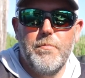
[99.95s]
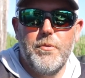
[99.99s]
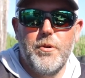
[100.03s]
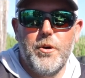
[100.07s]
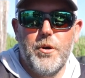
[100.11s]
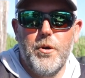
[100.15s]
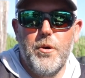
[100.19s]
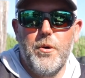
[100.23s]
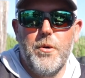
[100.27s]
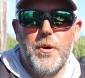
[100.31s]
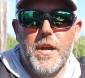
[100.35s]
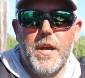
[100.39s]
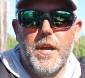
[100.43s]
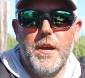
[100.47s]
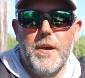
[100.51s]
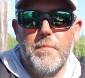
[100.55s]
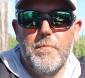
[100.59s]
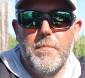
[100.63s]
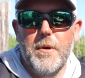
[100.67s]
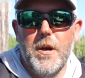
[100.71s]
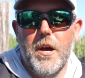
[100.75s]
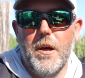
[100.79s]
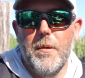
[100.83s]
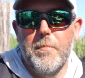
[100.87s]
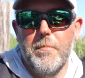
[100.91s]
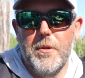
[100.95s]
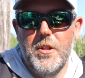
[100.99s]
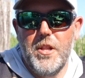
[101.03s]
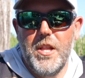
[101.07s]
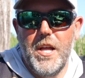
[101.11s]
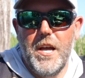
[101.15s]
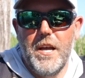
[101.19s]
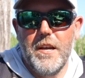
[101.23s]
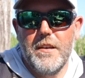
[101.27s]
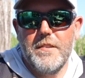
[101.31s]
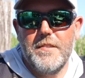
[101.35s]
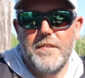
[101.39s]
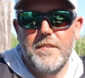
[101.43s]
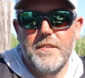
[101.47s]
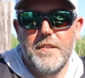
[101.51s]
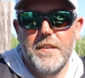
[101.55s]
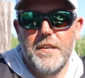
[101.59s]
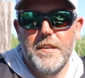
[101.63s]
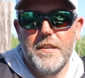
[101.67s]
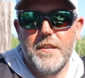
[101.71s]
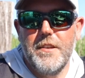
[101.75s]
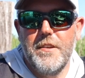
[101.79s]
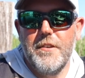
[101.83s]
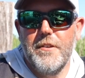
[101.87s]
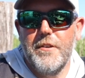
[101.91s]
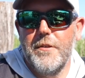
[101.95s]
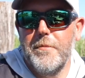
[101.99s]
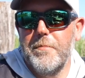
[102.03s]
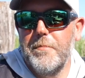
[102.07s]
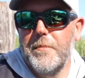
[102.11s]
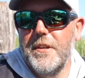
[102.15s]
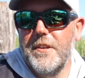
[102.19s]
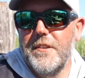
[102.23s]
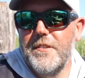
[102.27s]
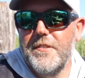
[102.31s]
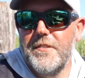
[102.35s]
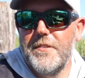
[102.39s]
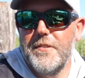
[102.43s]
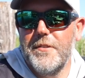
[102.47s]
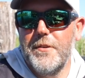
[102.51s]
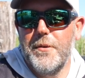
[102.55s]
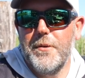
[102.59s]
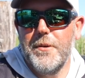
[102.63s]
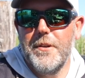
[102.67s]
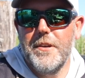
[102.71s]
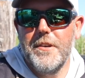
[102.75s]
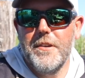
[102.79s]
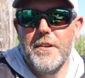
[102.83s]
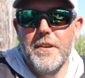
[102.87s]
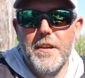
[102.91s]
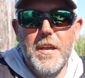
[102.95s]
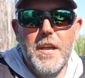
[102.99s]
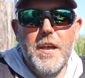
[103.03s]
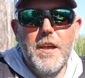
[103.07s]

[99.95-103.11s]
Pro-Am on Mille Lacs Lake here in Minnesota.